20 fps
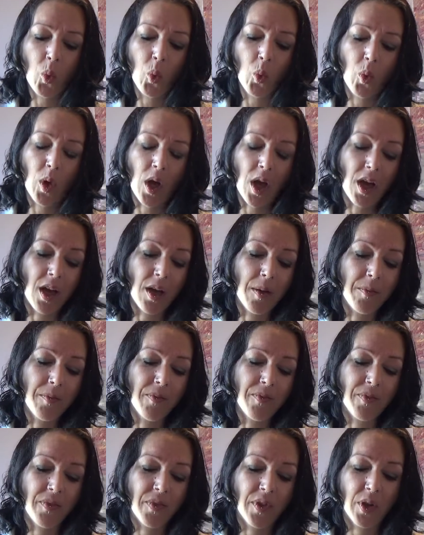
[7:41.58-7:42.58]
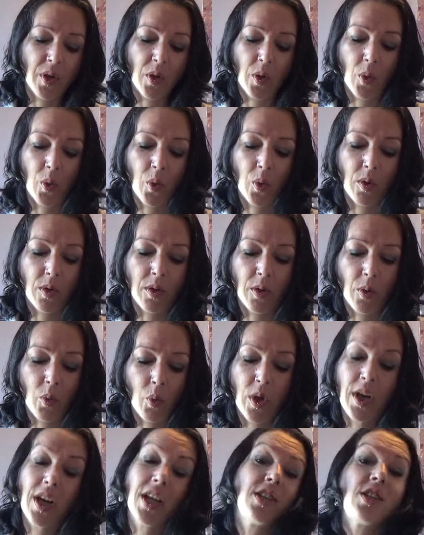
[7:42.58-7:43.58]

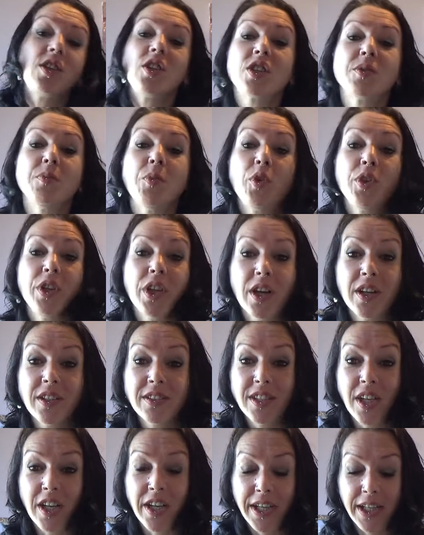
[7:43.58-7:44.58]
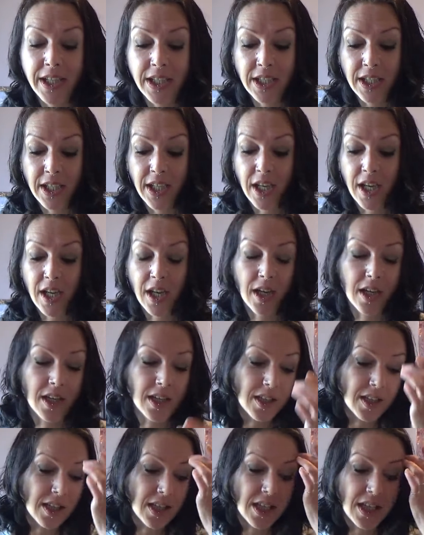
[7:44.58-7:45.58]
when I do some more yarn dyeing
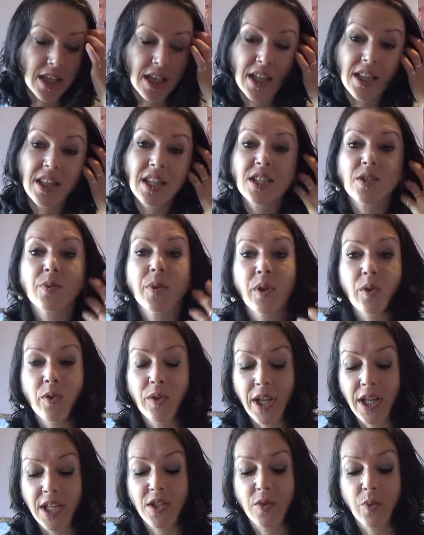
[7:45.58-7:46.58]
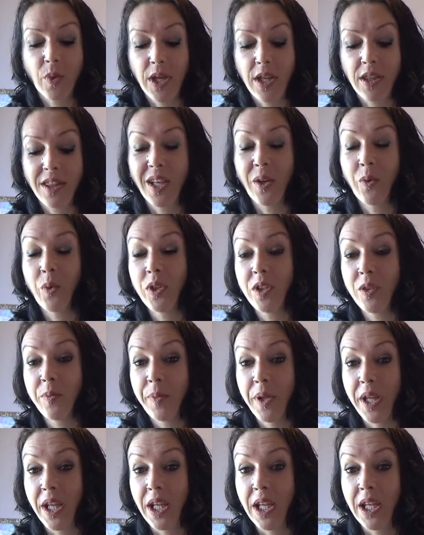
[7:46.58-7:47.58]
this week or next week, there will
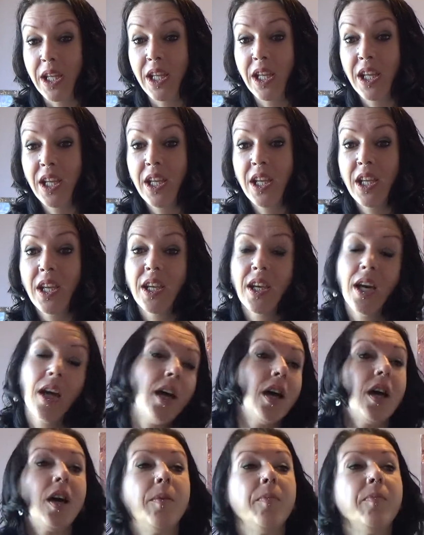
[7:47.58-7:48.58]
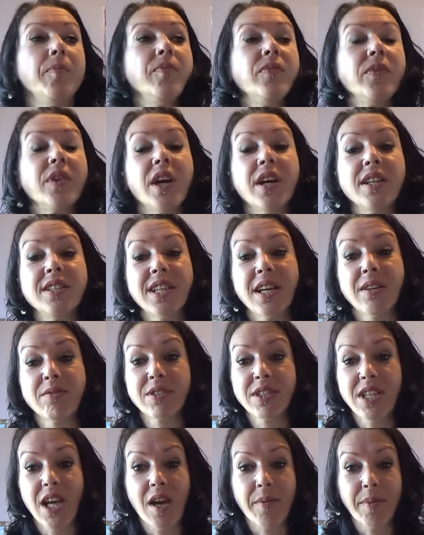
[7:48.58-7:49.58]
be a
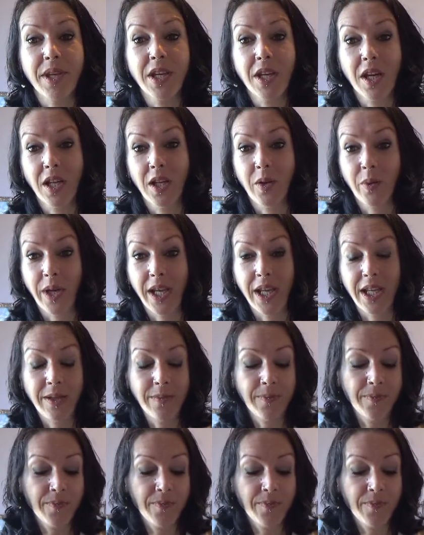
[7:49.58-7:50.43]
Downton Abbey colourway.